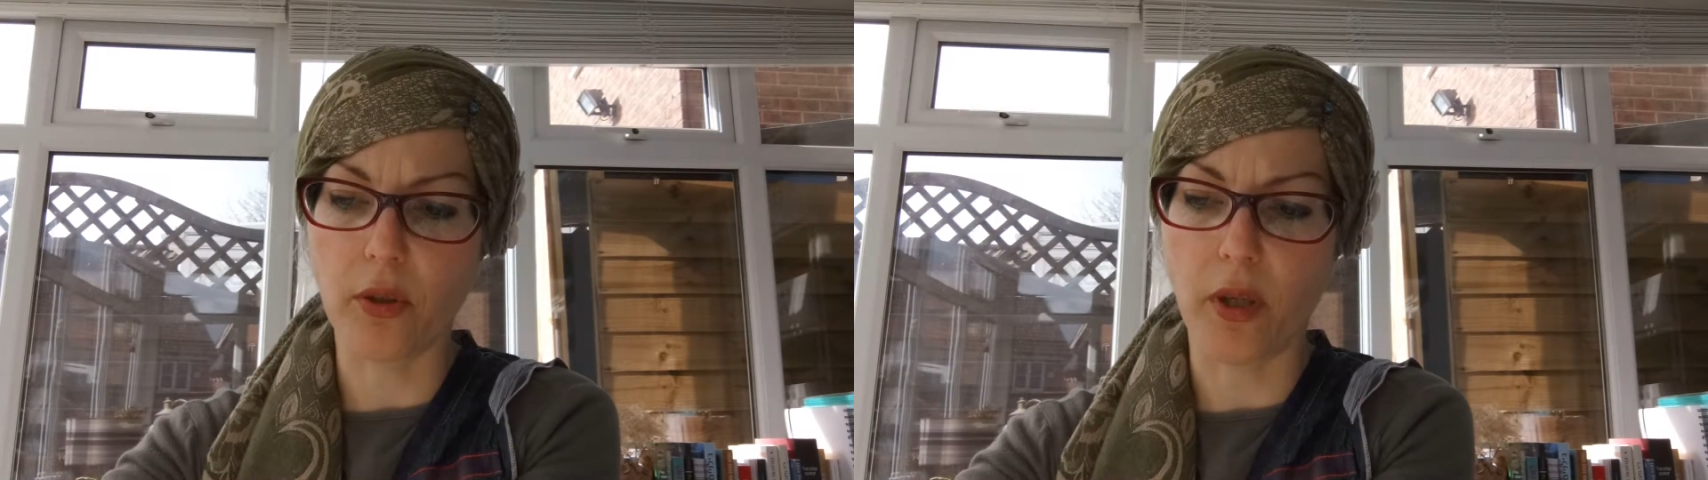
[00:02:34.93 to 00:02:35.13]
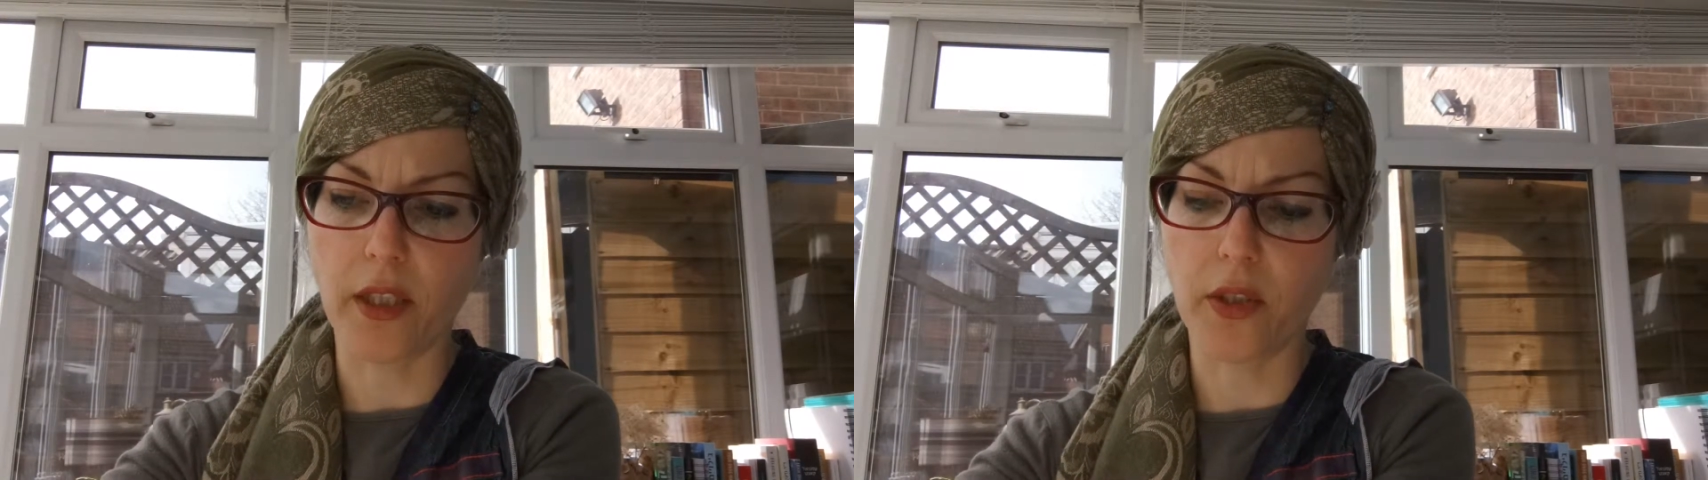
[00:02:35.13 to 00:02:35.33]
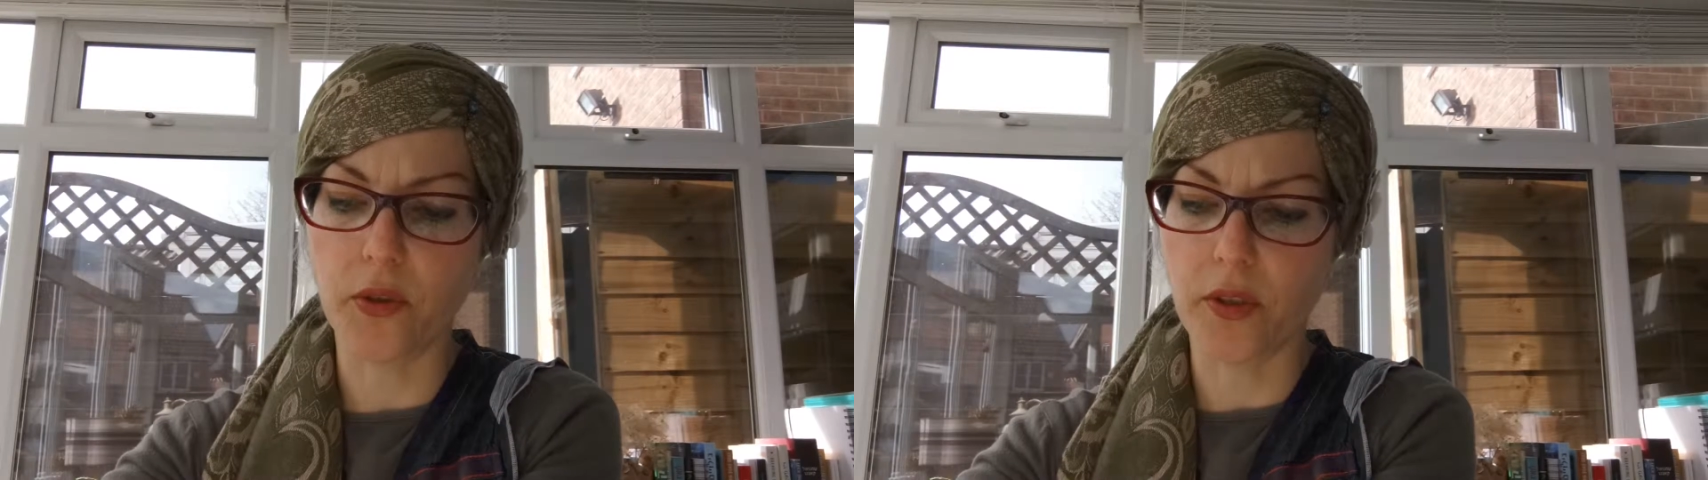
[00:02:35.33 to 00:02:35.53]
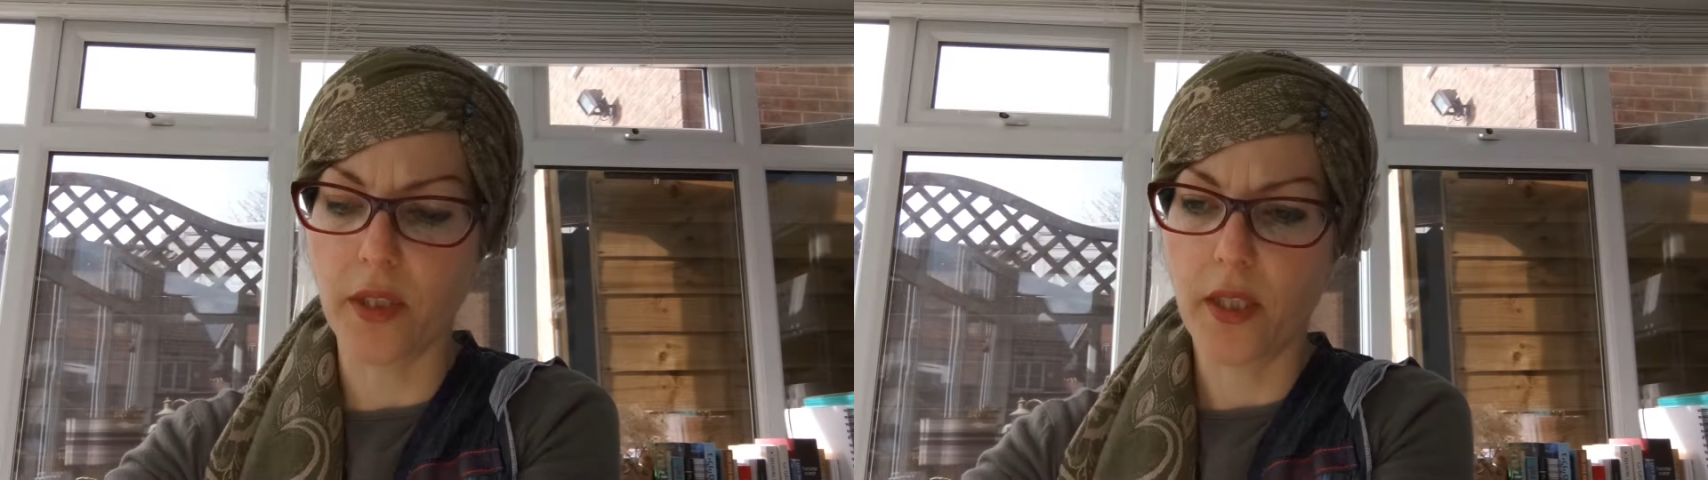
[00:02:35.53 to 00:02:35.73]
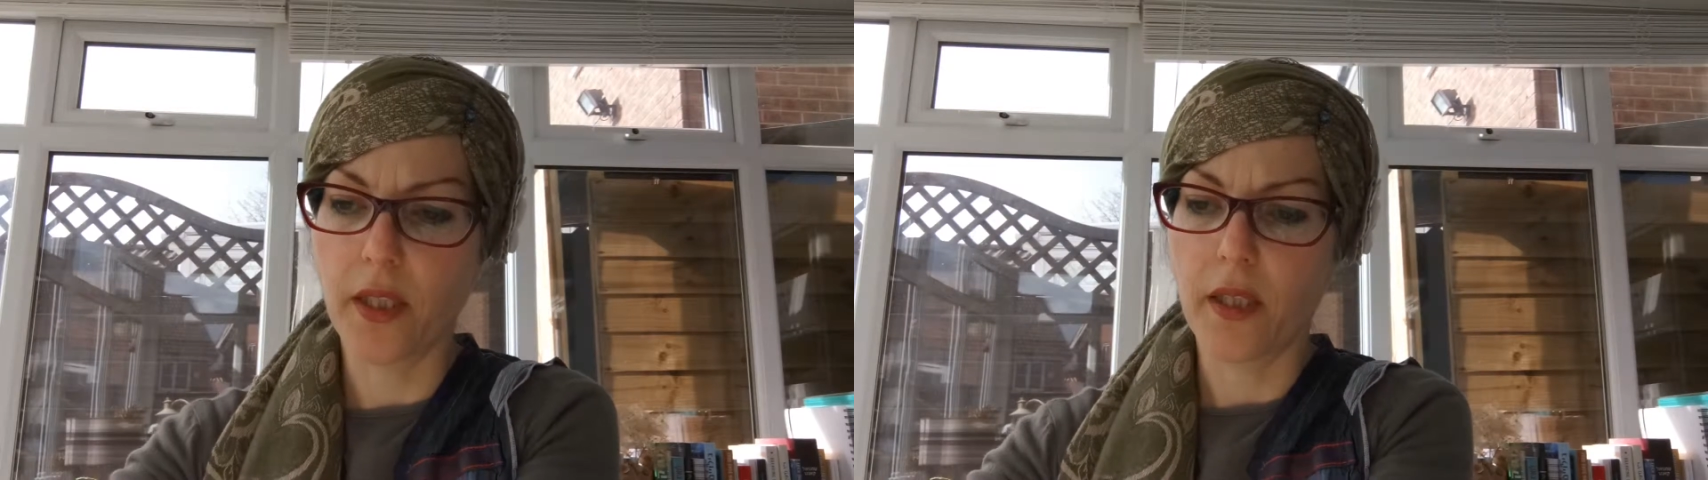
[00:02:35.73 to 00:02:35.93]
so I
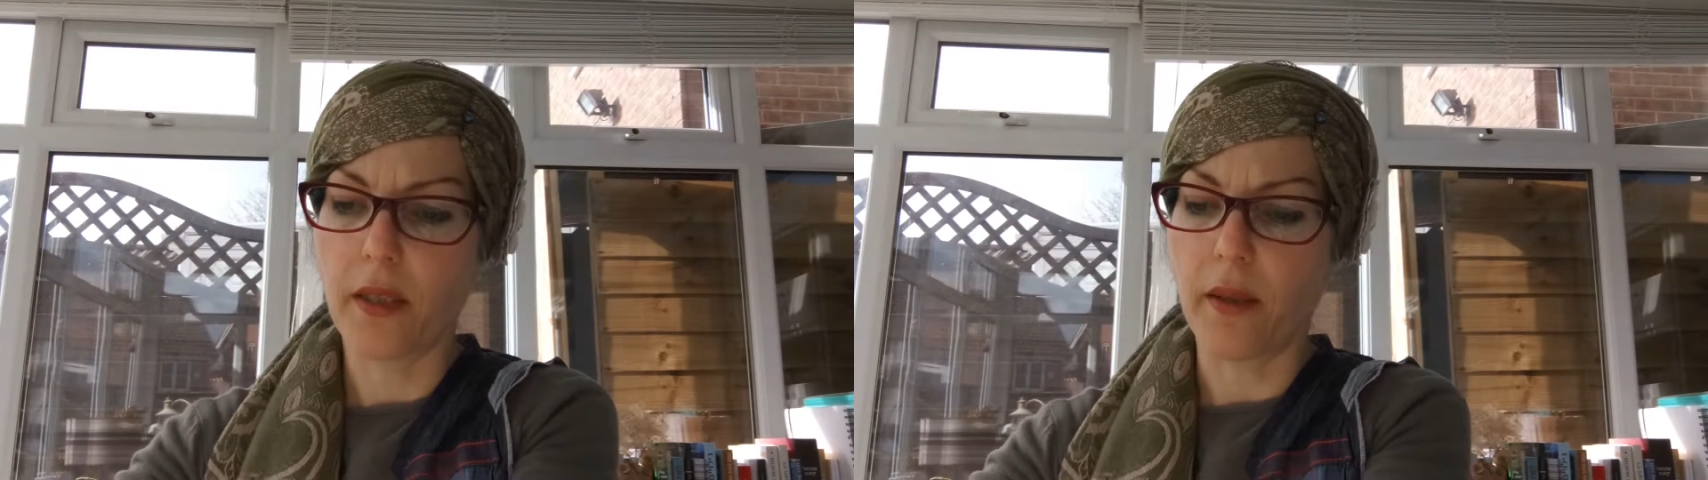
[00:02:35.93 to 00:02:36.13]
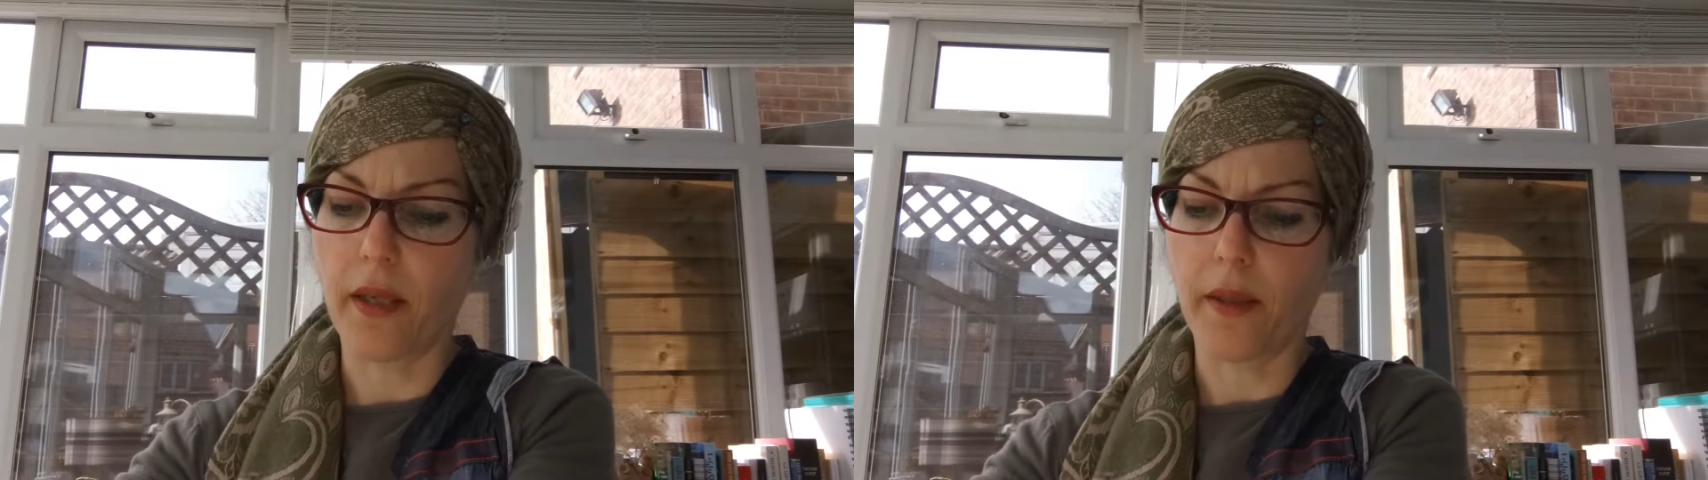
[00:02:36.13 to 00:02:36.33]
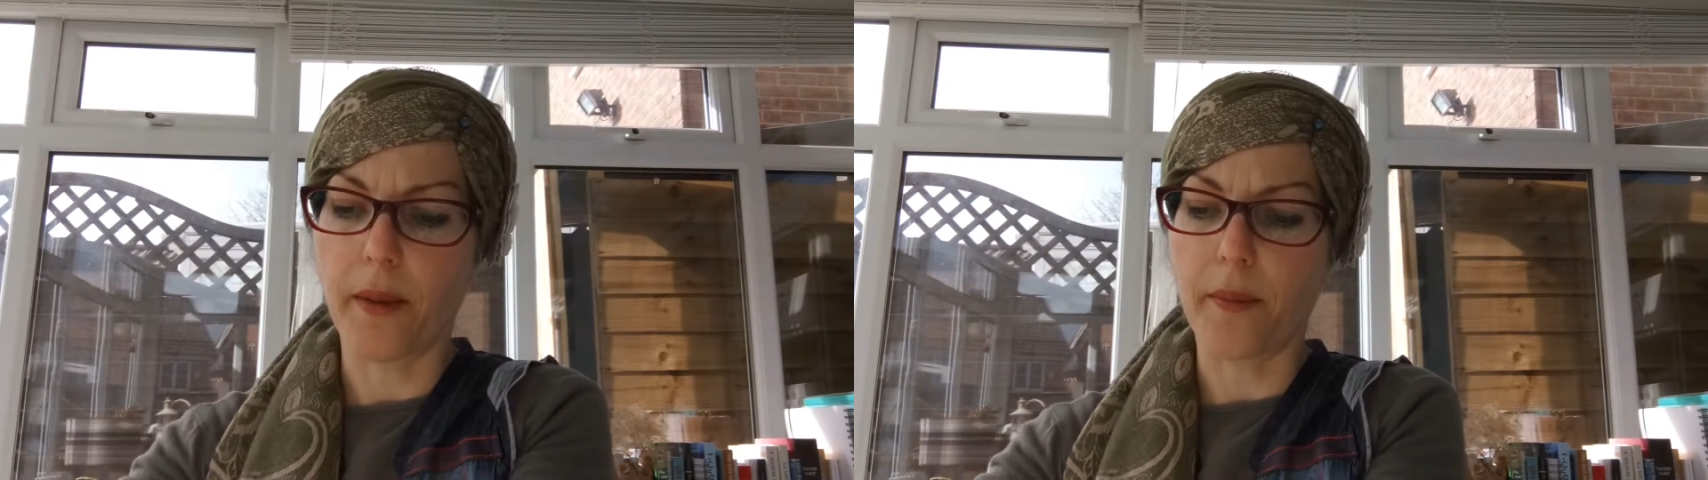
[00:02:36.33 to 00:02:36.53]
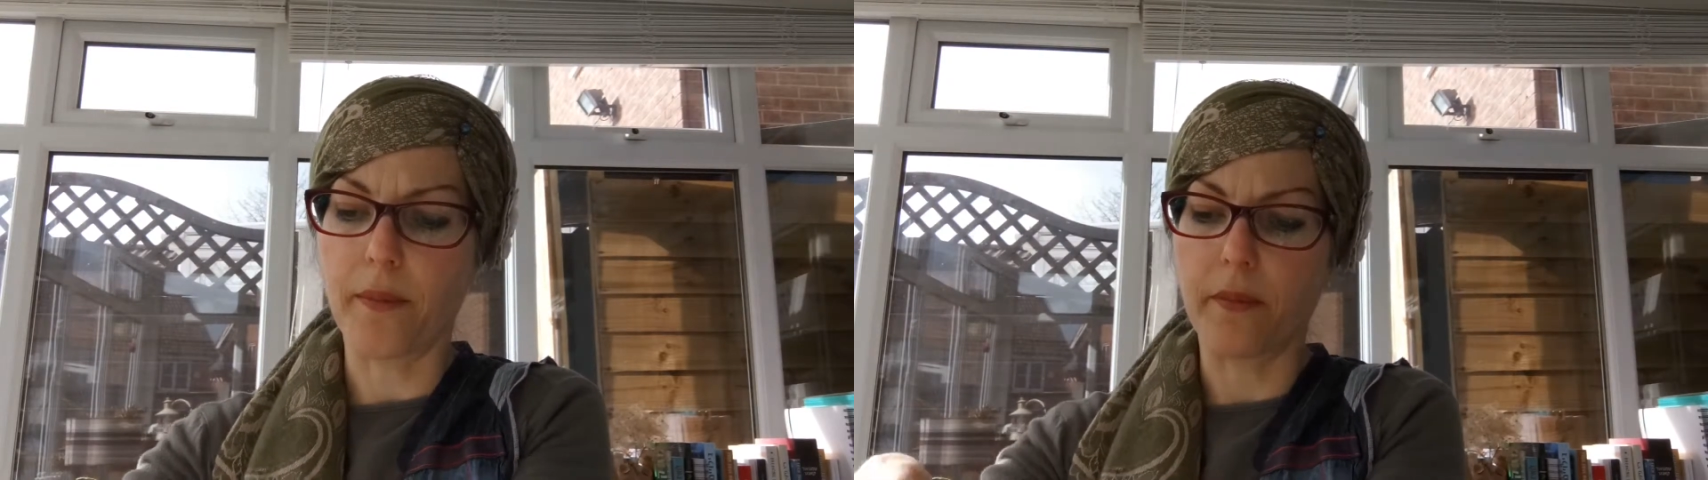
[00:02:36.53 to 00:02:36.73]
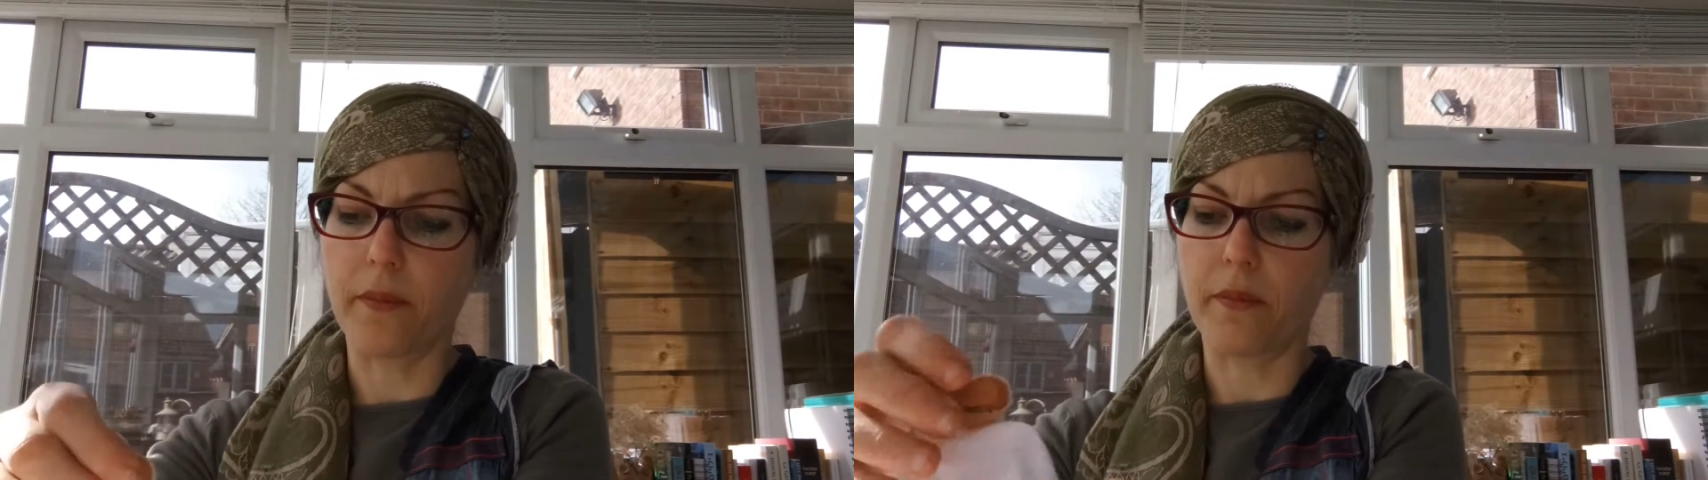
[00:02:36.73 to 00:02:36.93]
use
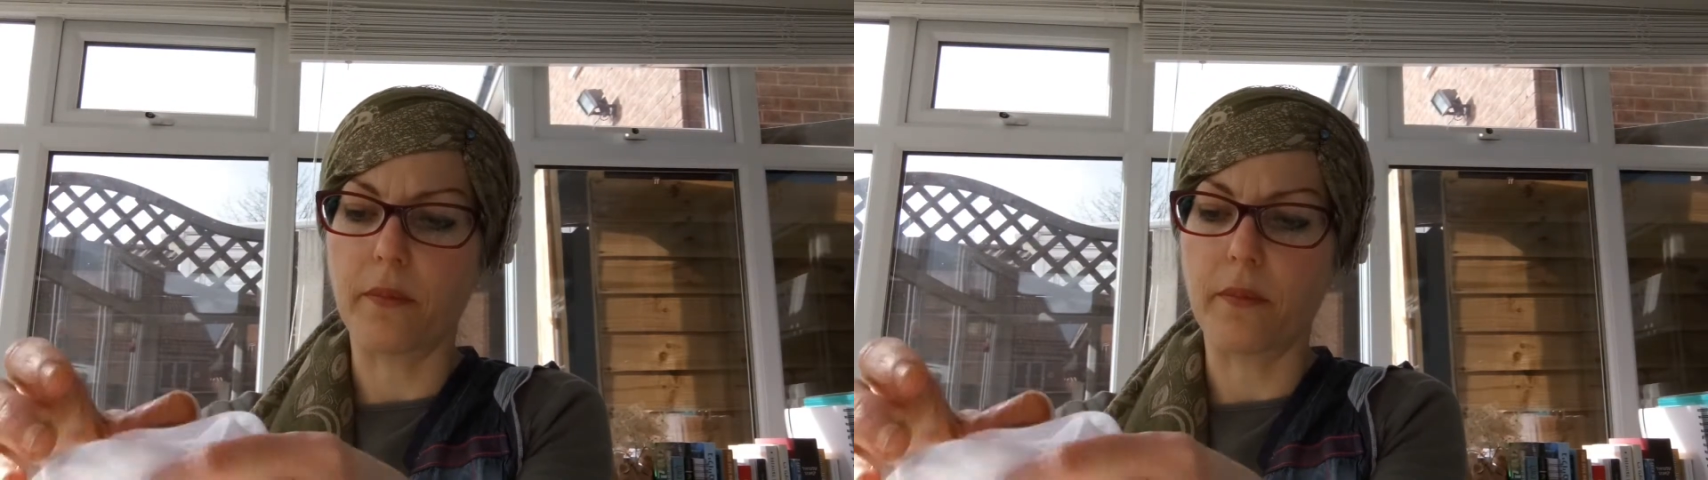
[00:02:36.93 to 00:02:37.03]
a